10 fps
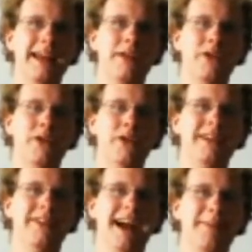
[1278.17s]
and holy
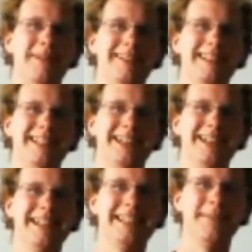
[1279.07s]
crap, is this a
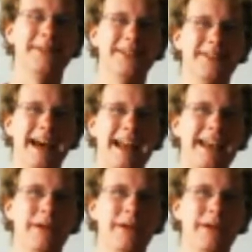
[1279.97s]
good example of that?